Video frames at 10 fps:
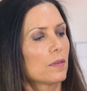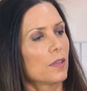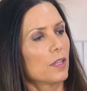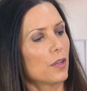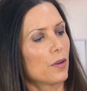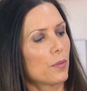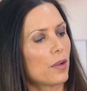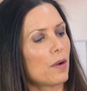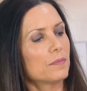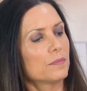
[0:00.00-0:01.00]
Here we
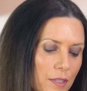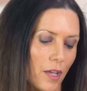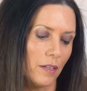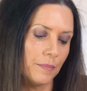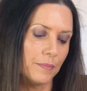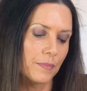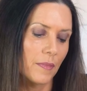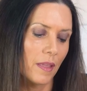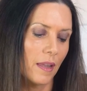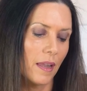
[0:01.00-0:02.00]
go. Done.
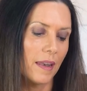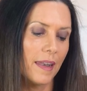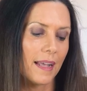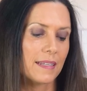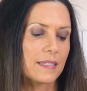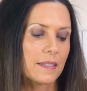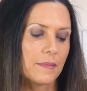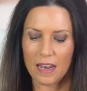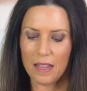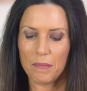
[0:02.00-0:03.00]
Next,
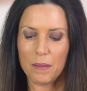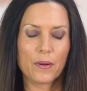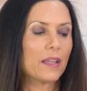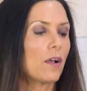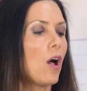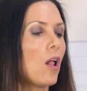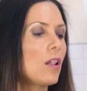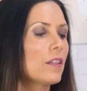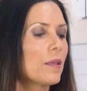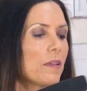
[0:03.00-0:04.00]
let me bring
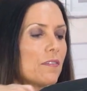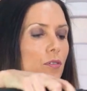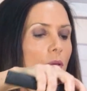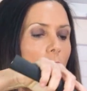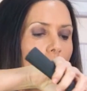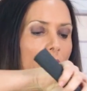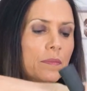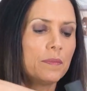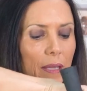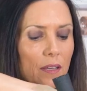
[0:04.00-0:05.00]
all the beef to the
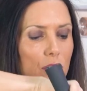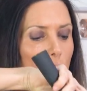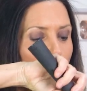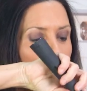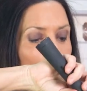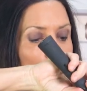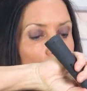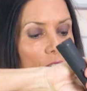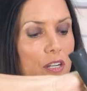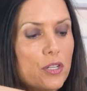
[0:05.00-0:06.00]
bottom because we're going to
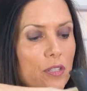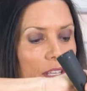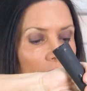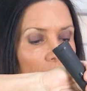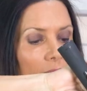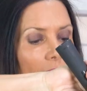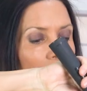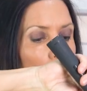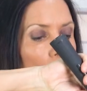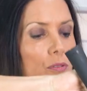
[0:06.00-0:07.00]
start sautéing, and
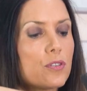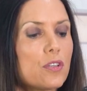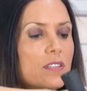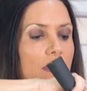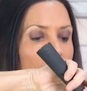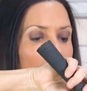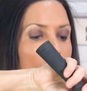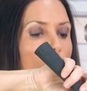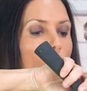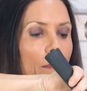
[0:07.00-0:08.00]
I want to sauté the whole